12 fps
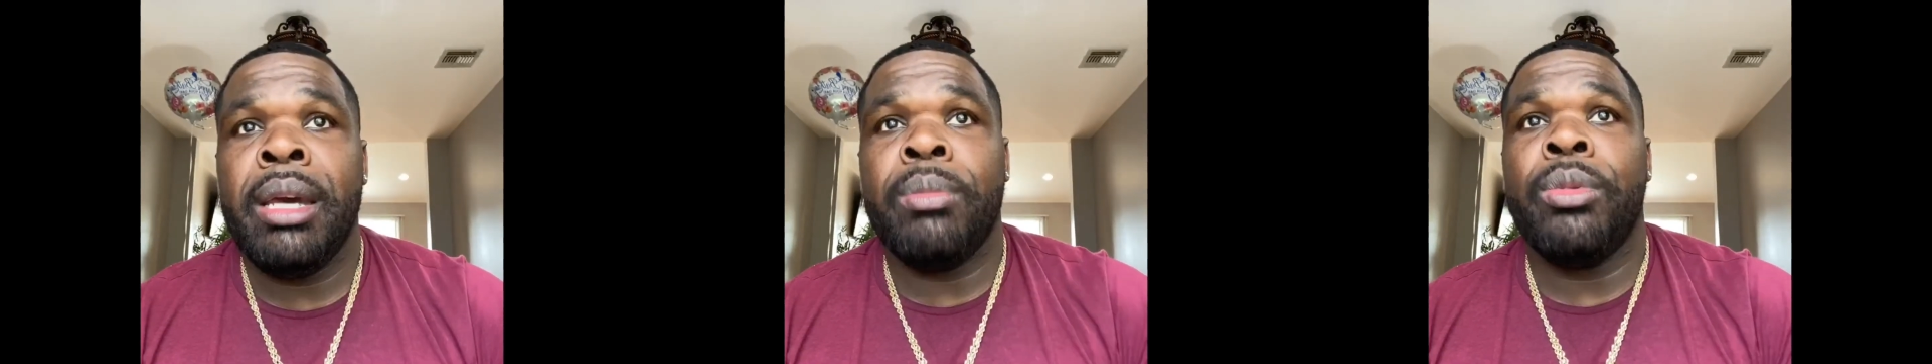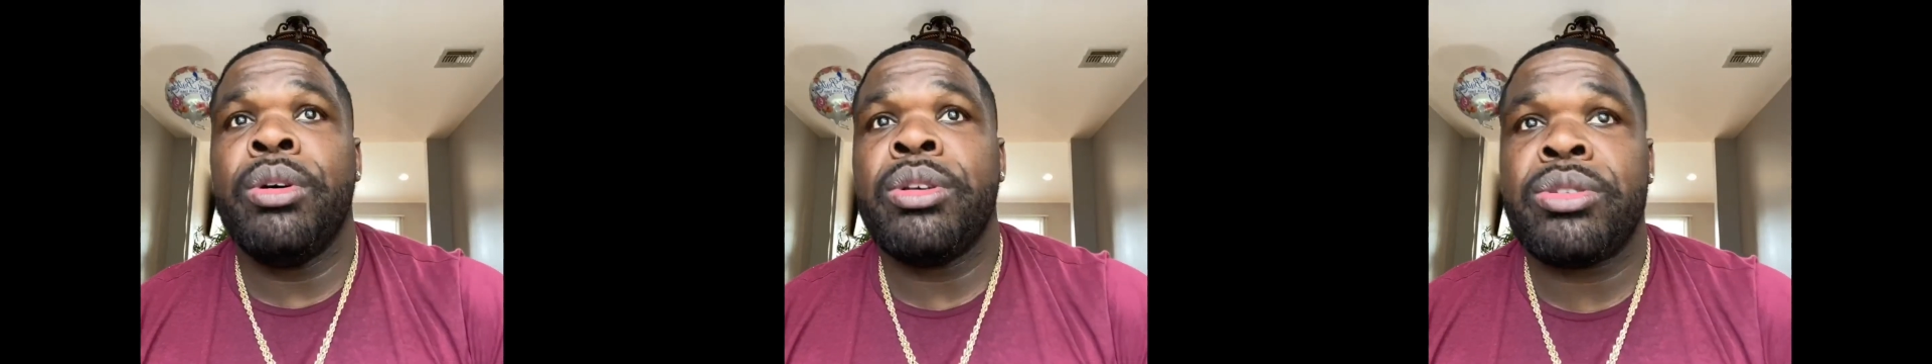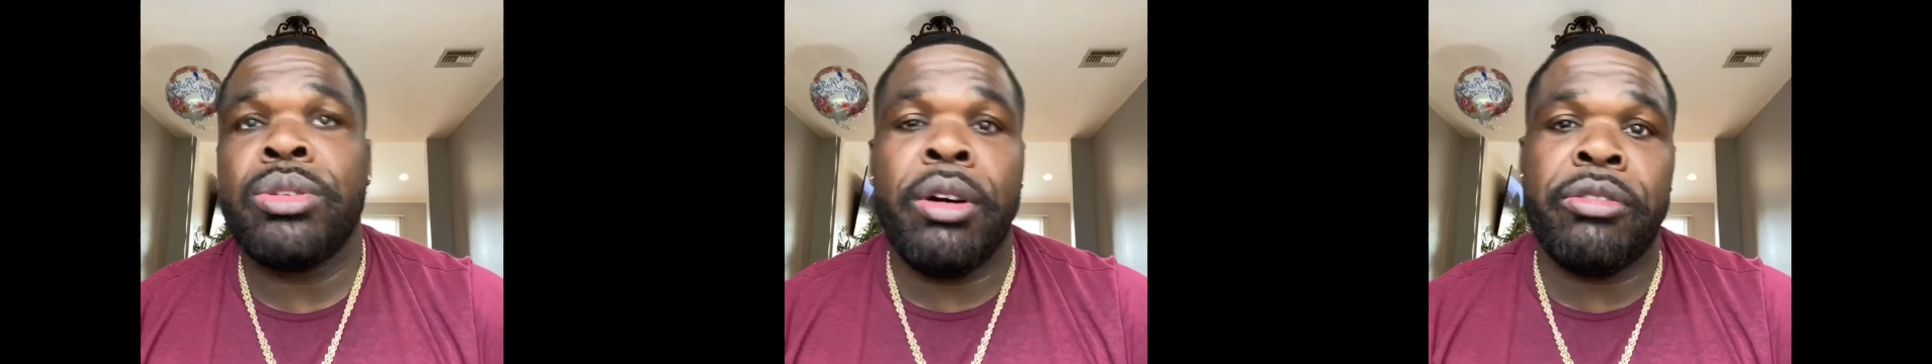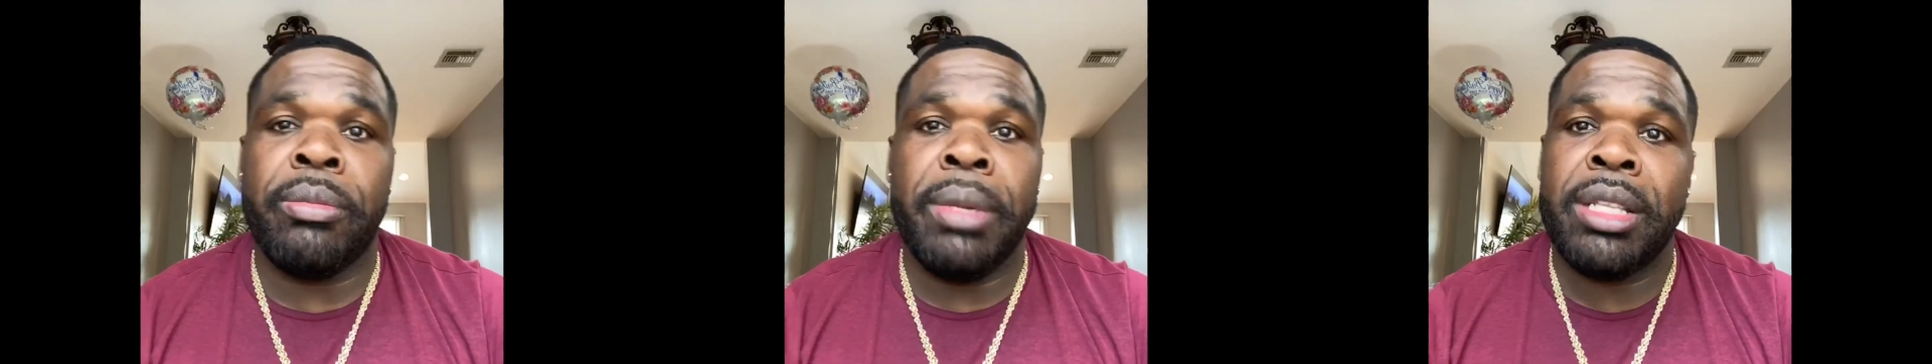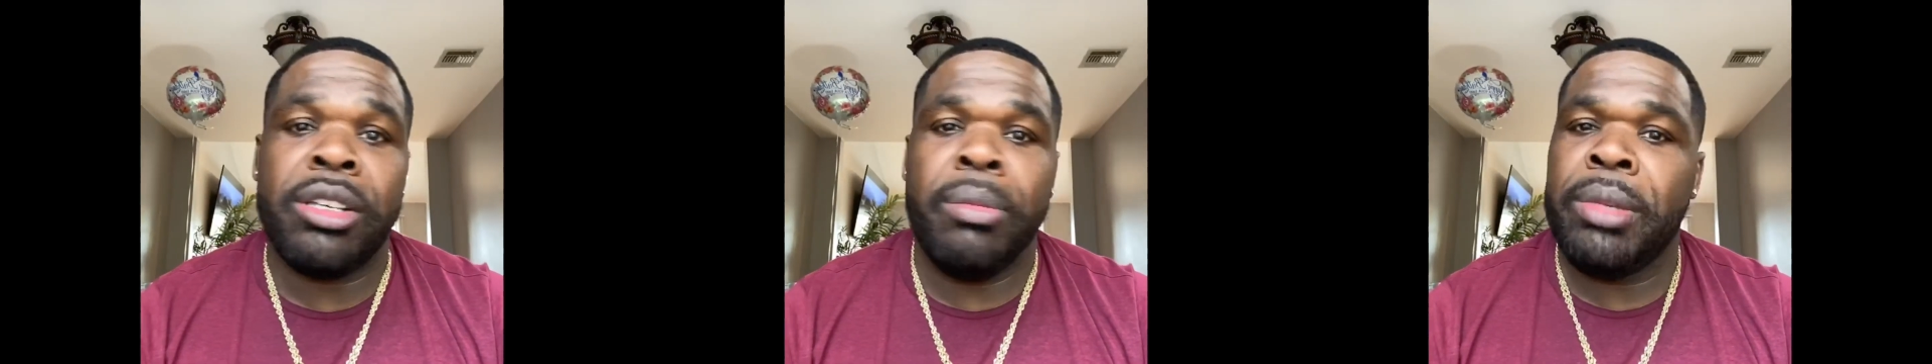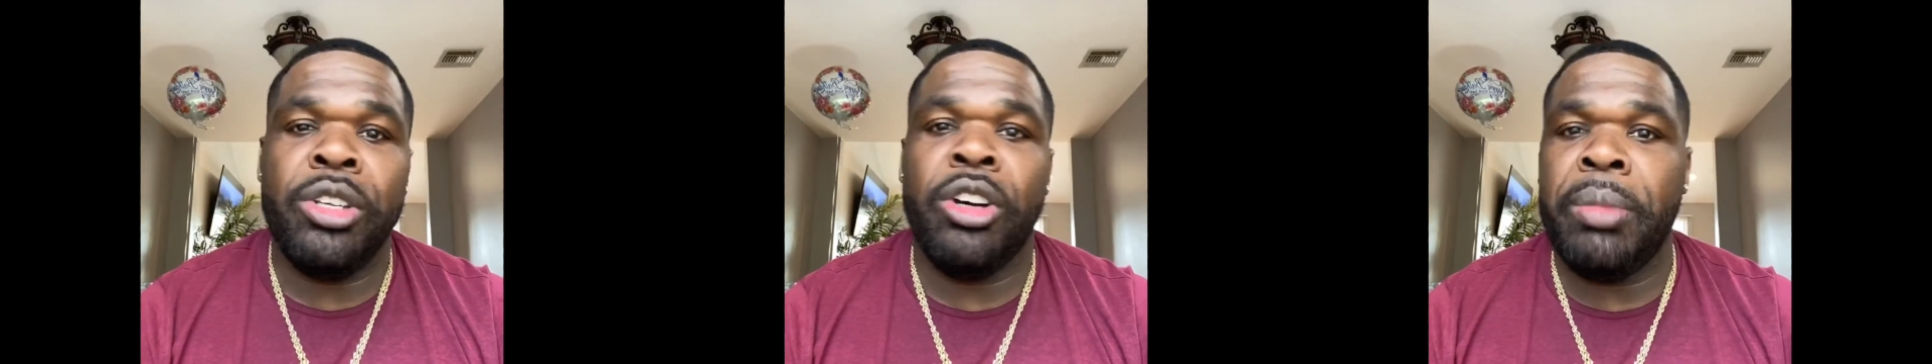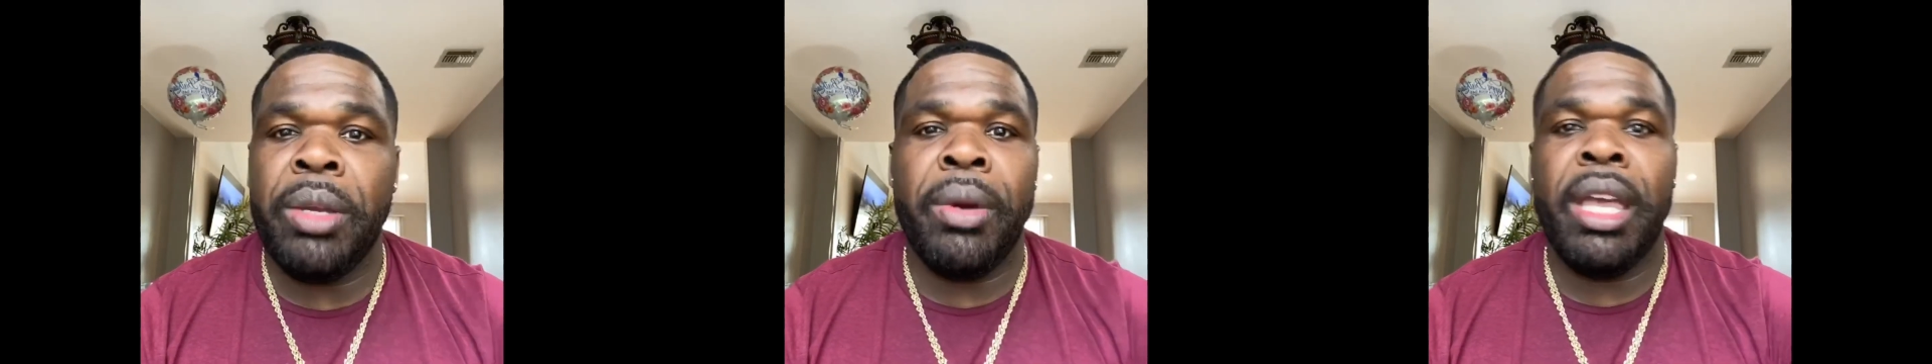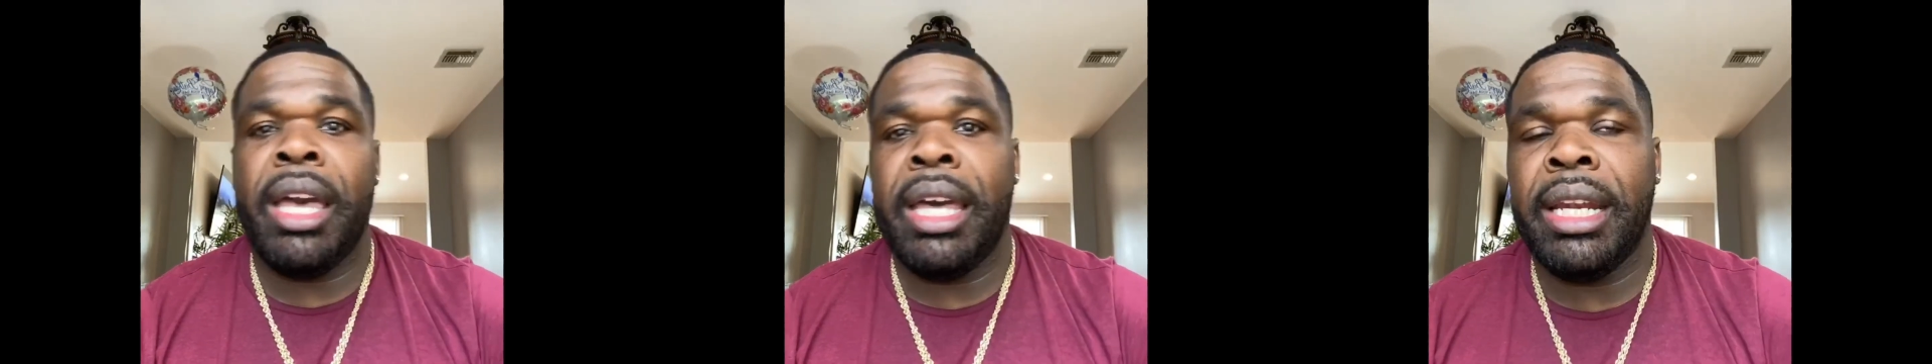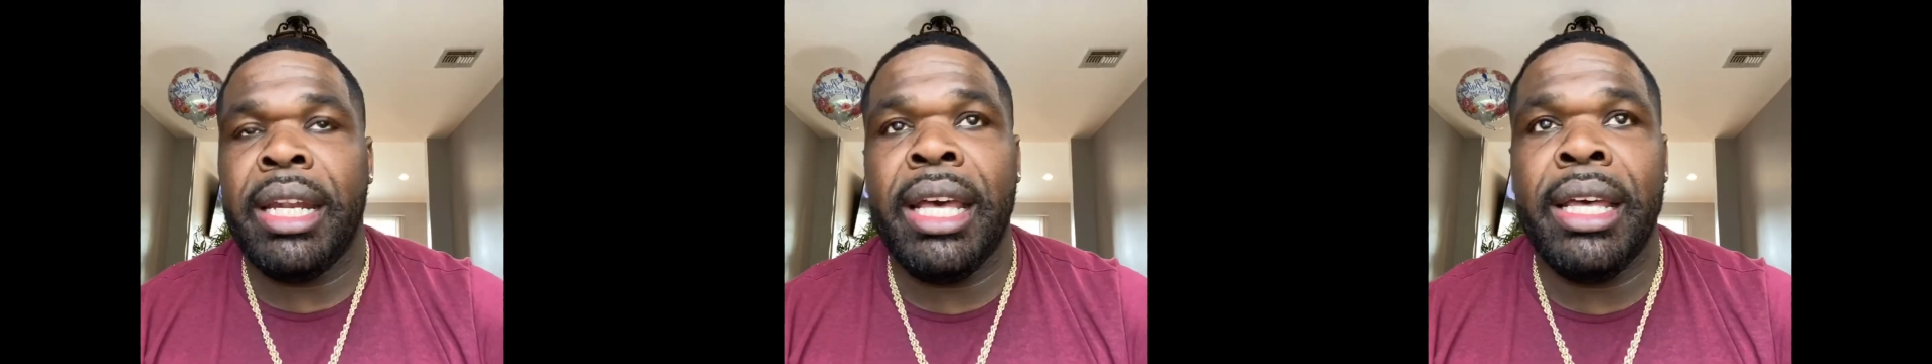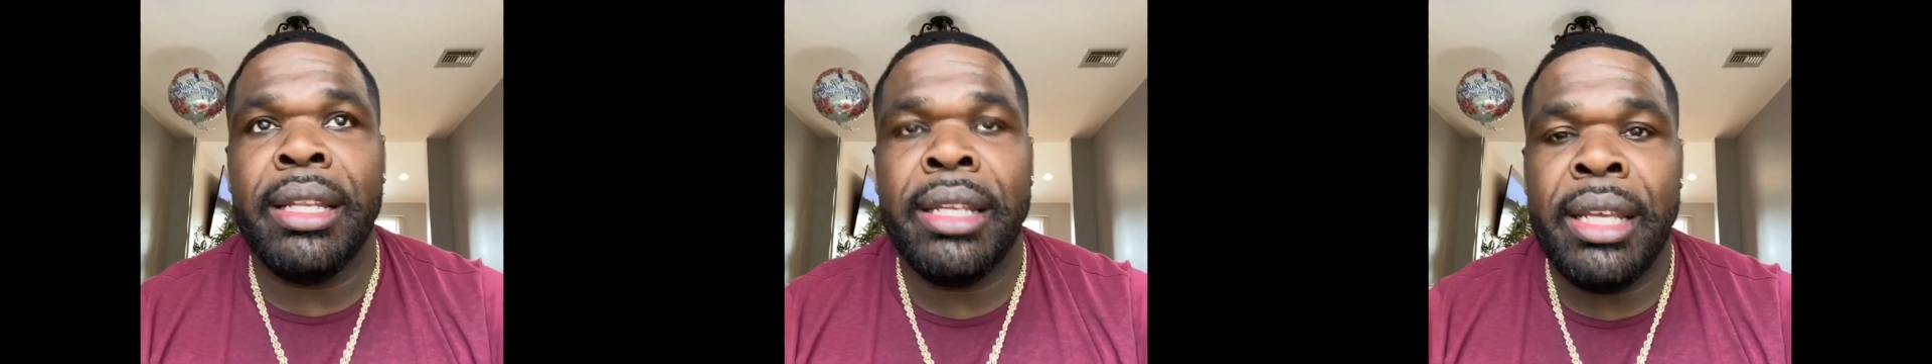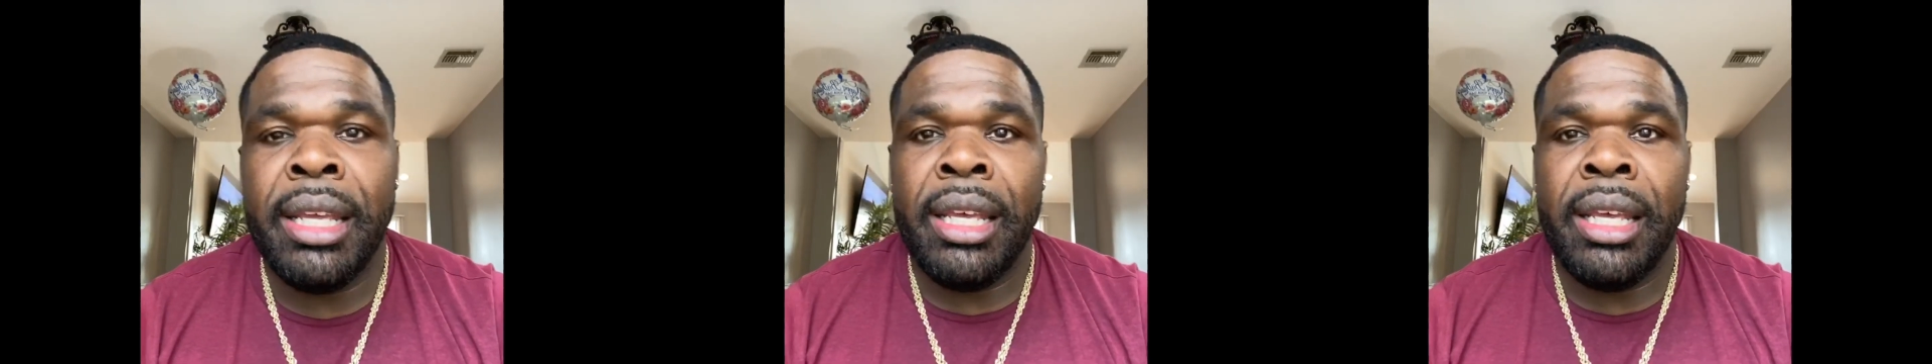more in store for me. He told me, you're going to be way ahead of that.